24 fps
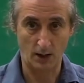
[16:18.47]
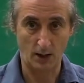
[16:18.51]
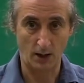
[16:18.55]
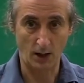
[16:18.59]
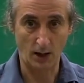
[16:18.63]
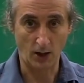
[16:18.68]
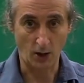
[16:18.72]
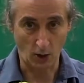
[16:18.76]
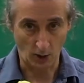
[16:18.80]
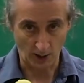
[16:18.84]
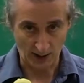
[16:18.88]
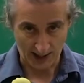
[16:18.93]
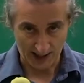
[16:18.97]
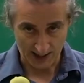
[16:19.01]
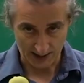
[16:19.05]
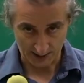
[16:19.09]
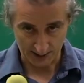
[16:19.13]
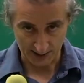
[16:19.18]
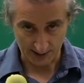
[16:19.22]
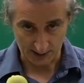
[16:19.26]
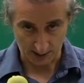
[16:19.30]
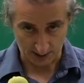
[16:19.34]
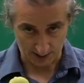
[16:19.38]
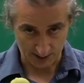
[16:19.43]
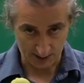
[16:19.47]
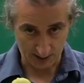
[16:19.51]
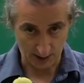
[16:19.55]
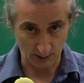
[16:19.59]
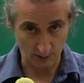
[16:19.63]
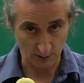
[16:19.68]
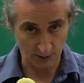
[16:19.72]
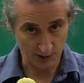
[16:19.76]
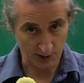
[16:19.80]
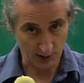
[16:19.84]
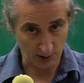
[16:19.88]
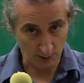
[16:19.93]
a long answer. So
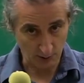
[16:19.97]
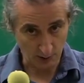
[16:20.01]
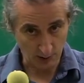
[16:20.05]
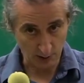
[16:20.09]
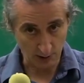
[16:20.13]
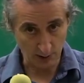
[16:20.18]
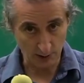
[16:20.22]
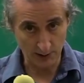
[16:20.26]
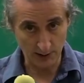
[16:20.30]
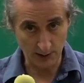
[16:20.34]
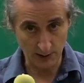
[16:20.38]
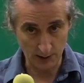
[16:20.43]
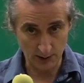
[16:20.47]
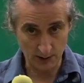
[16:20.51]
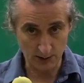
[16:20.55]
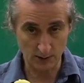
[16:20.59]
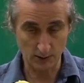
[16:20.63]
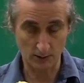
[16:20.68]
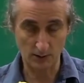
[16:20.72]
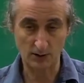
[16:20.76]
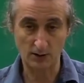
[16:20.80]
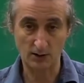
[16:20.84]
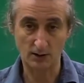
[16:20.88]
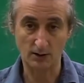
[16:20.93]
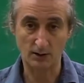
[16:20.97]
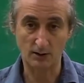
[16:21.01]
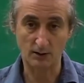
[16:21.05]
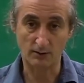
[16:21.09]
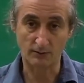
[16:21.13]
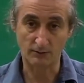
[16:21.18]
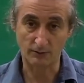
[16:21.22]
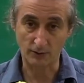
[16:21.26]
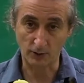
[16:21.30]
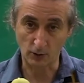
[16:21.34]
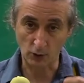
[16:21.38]
learning to give